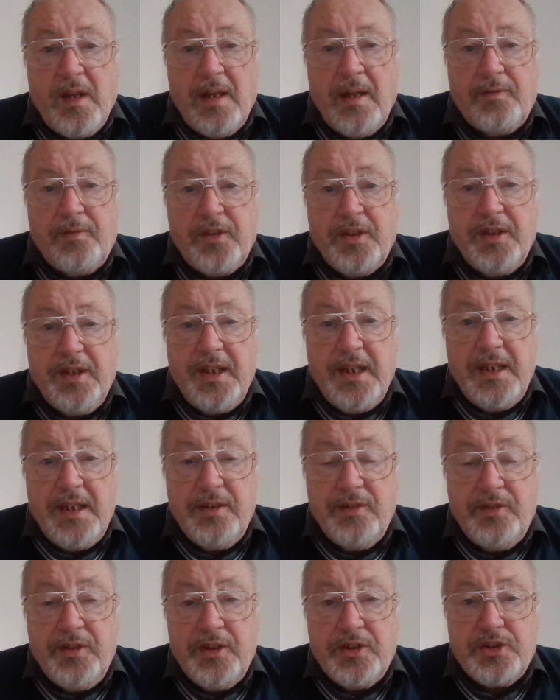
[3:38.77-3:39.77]
after the
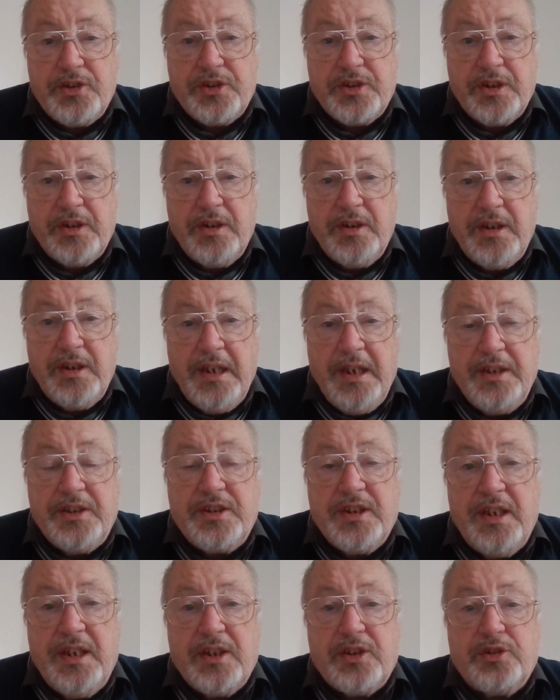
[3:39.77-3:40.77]
end of this
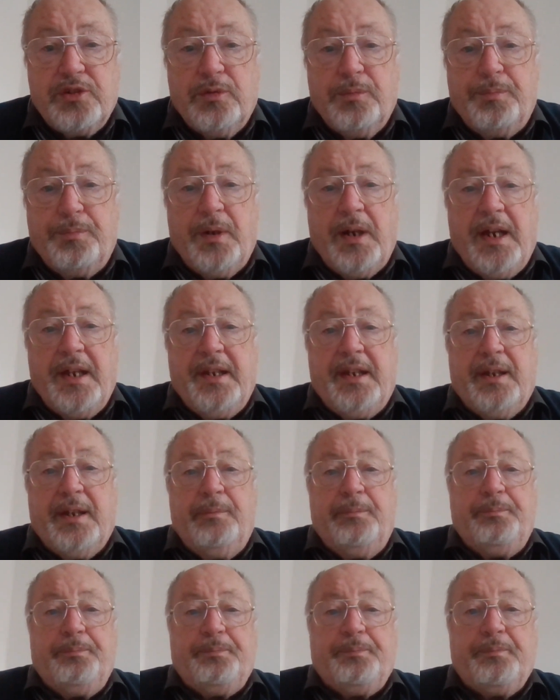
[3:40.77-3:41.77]
international break,
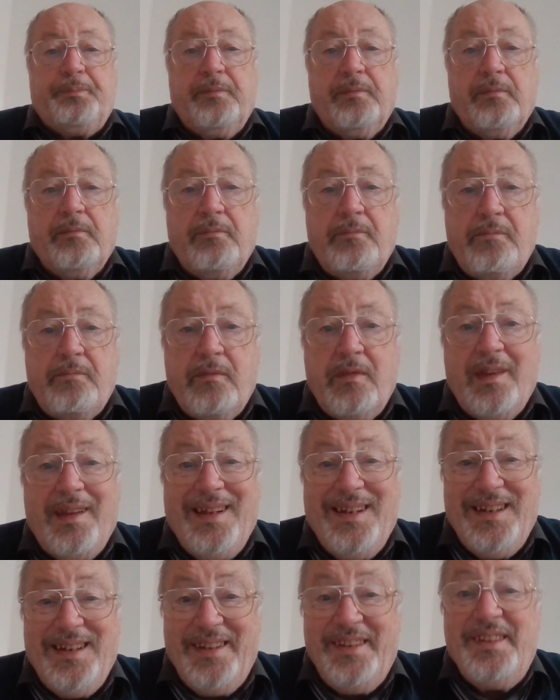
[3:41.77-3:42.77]

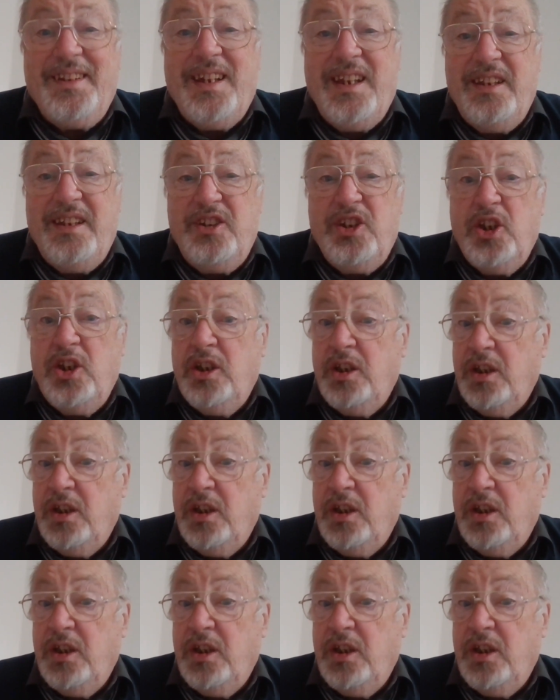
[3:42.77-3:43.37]
then